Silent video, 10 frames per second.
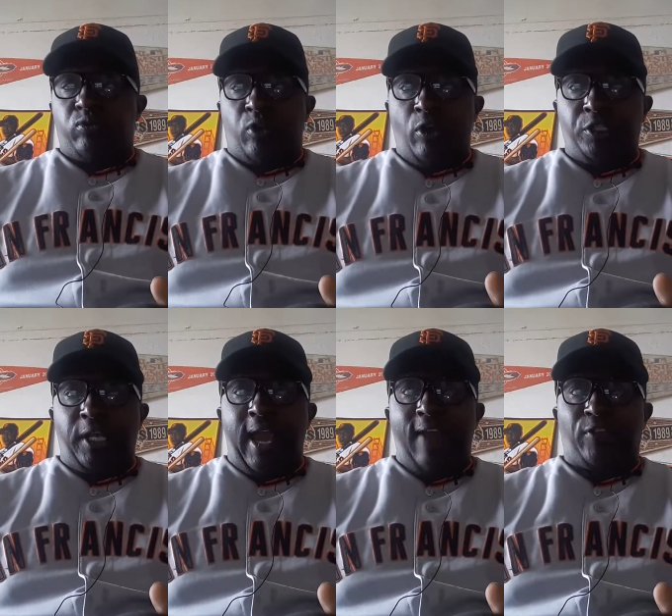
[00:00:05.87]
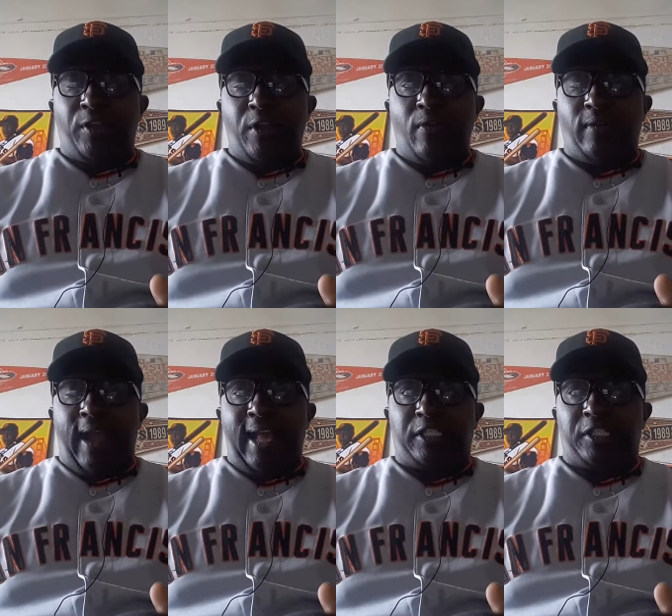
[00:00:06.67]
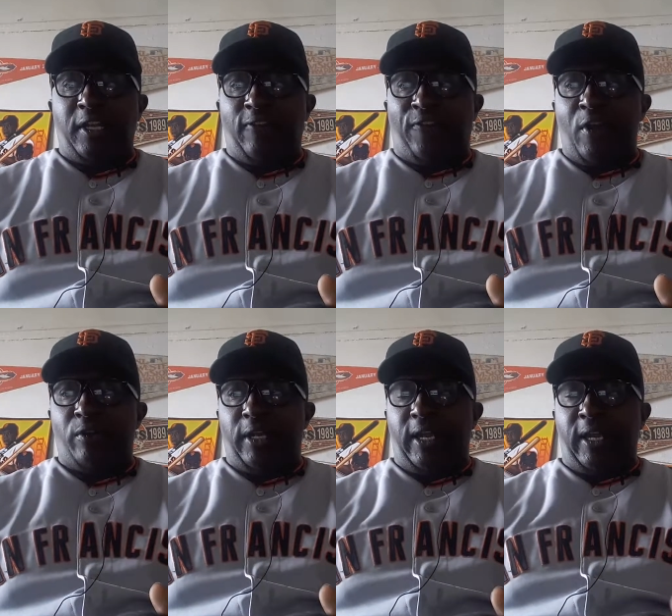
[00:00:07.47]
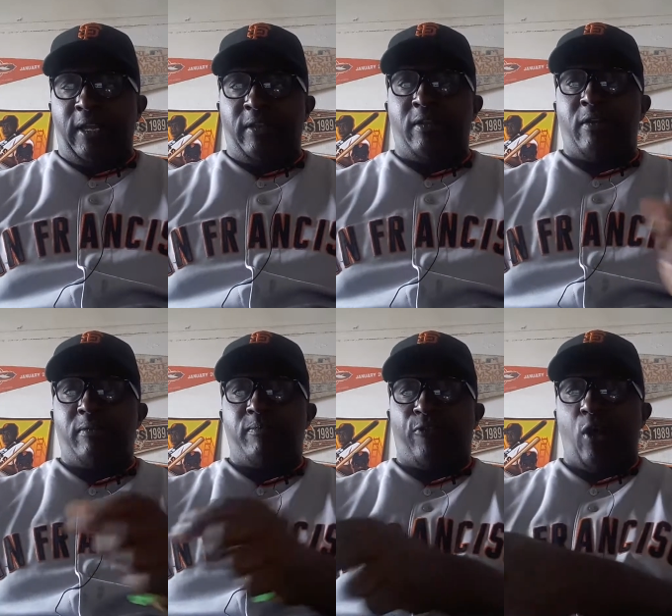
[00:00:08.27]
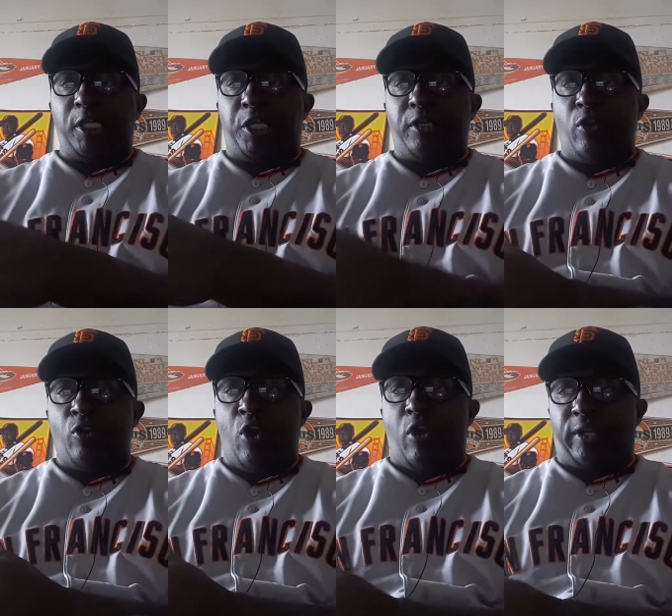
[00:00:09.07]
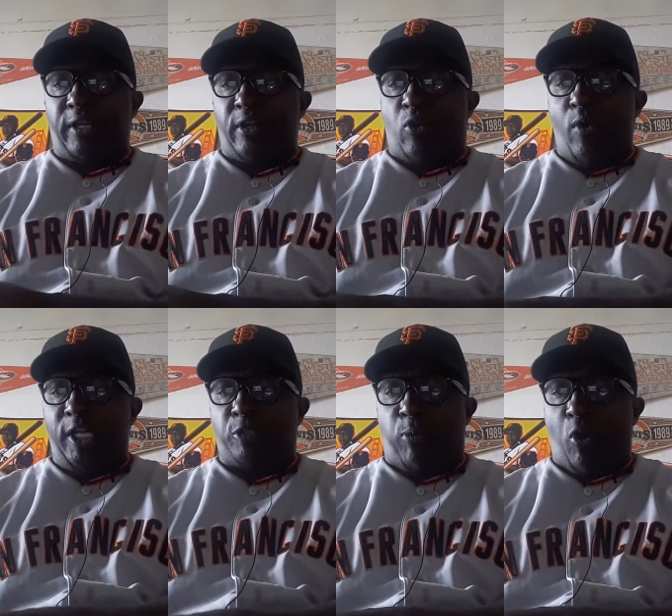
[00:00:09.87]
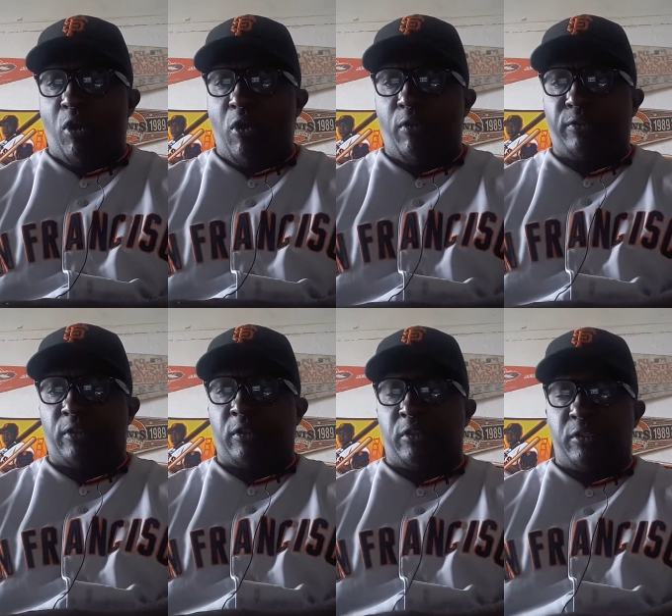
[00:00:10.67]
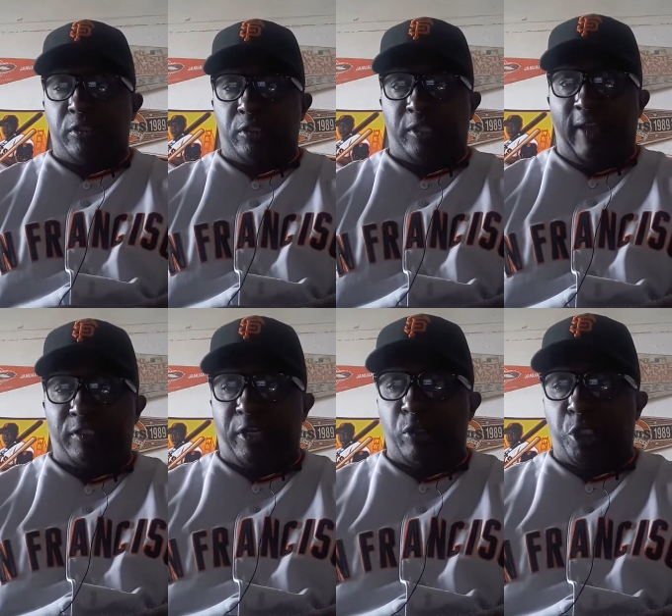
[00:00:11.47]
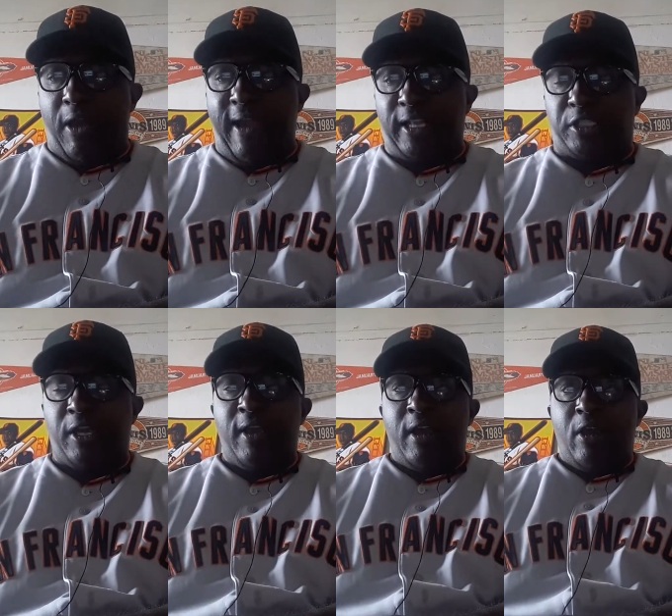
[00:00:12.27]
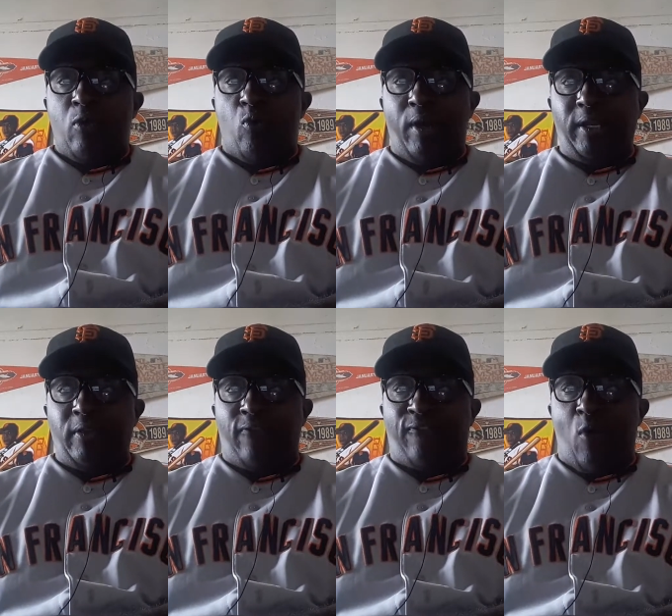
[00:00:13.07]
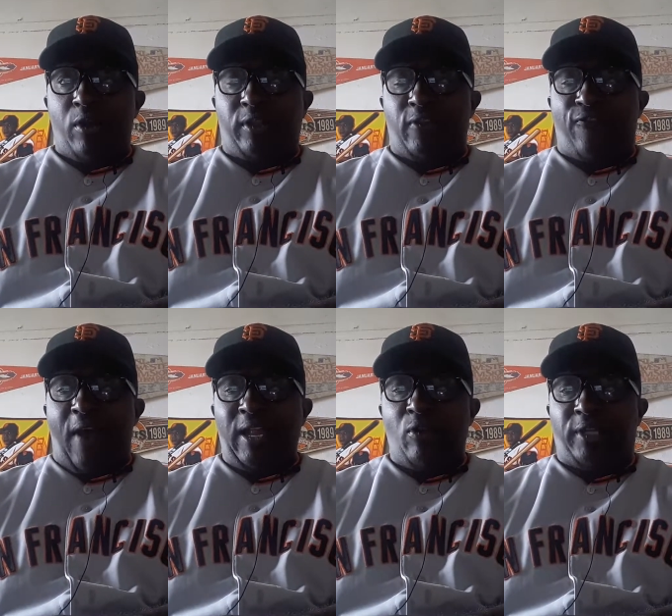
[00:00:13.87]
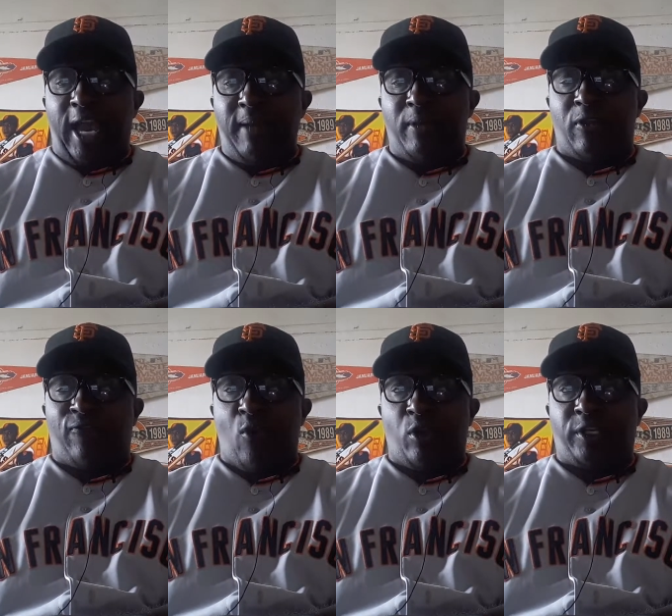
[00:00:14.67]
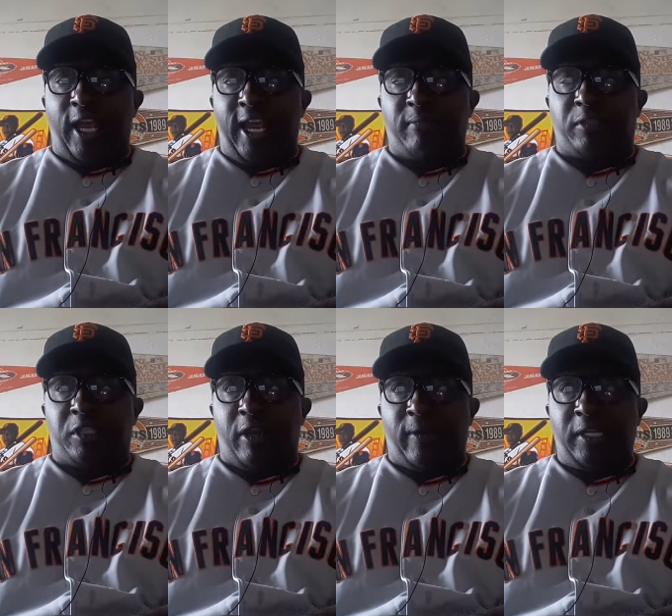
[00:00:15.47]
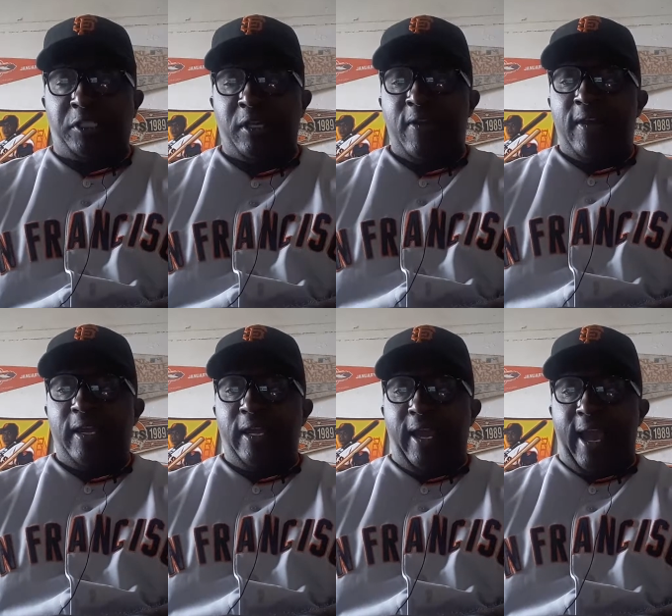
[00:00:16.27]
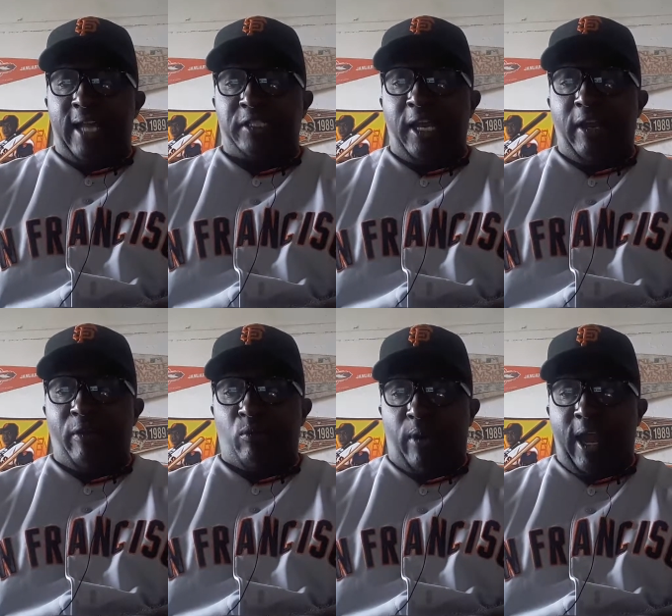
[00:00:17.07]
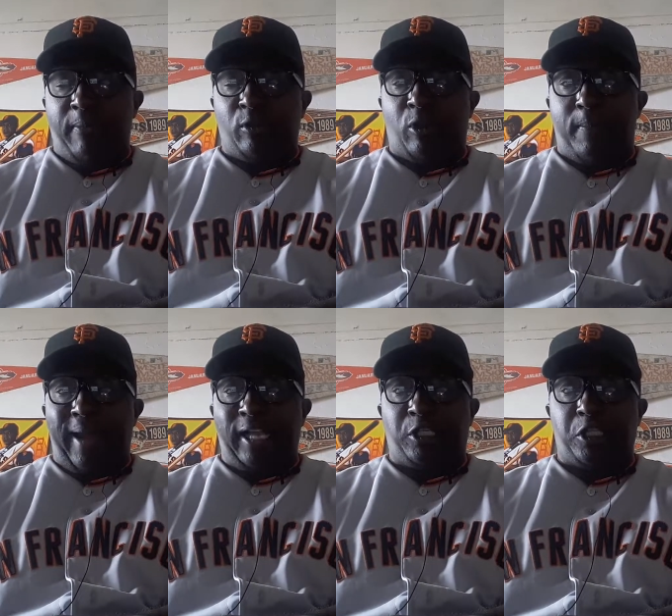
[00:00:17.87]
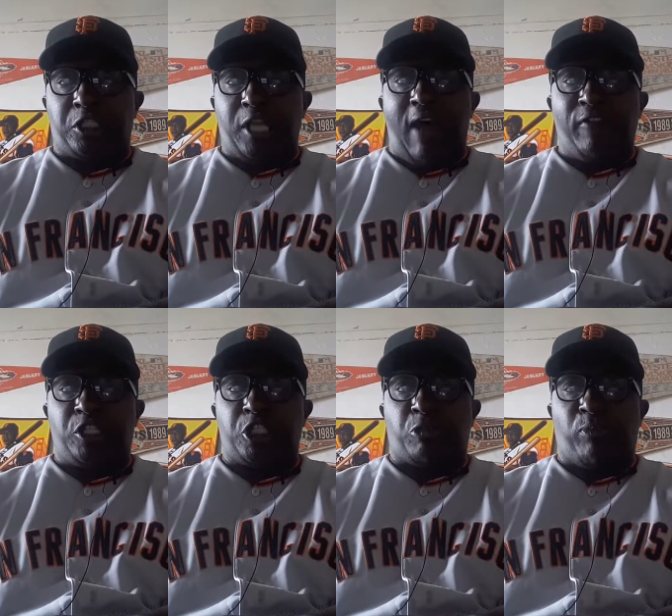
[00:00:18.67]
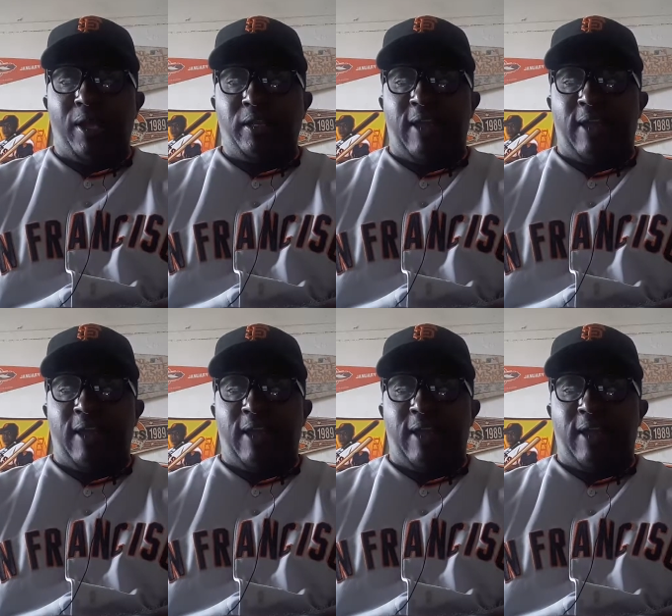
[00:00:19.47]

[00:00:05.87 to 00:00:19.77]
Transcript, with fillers: Thursday afternoon at Citi Field in Flushing, New York, in the Queensboro. San Francisco Giants winning the fourth and final game of the four-game series as they were able to manage to salvage a split in